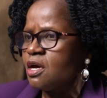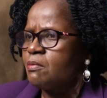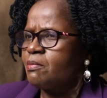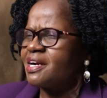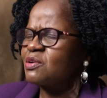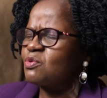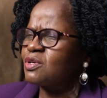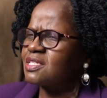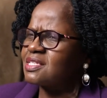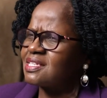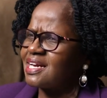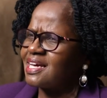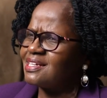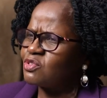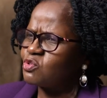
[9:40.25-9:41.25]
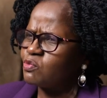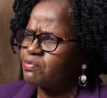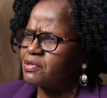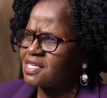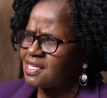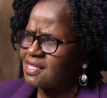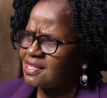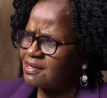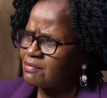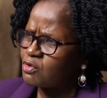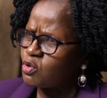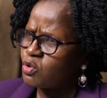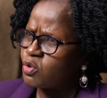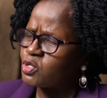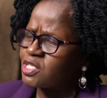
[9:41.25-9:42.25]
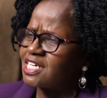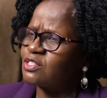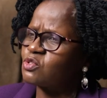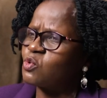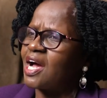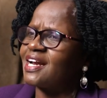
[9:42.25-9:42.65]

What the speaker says: but he was trying to bring them closer to